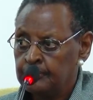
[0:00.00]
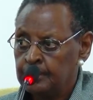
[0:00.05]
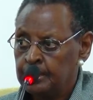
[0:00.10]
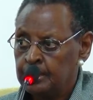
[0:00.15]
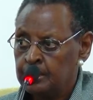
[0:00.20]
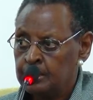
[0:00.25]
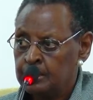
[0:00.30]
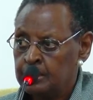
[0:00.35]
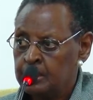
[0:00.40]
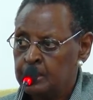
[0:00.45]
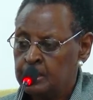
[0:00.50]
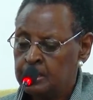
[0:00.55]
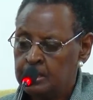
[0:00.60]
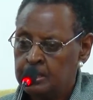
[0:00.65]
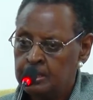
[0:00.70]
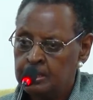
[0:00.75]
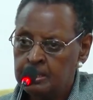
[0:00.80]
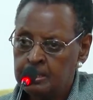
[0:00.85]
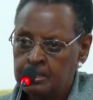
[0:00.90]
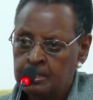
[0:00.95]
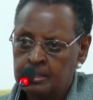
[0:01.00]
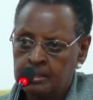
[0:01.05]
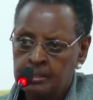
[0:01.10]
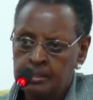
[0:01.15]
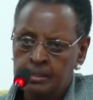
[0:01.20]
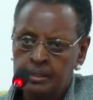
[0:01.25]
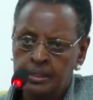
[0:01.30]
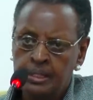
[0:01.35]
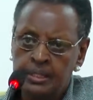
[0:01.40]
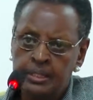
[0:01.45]
In cities,
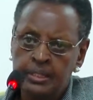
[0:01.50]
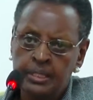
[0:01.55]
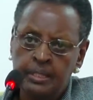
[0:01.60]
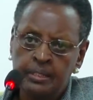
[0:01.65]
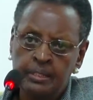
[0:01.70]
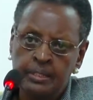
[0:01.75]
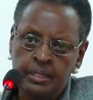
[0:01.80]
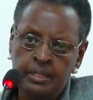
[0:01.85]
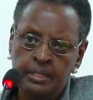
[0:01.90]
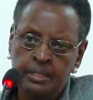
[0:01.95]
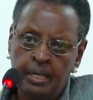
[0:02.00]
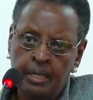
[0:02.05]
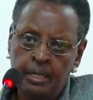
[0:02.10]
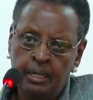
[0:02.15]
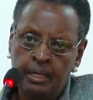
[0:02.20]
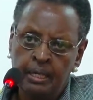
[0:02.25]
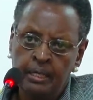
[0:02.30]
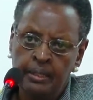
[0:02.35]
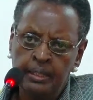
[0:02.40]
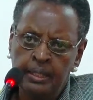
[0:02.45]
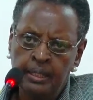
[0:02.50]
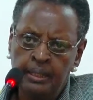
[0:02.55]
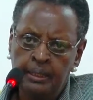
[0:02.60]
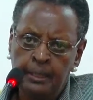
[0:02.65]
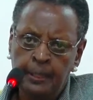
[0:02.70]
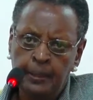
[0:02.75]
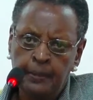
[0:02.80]
the charges are higher.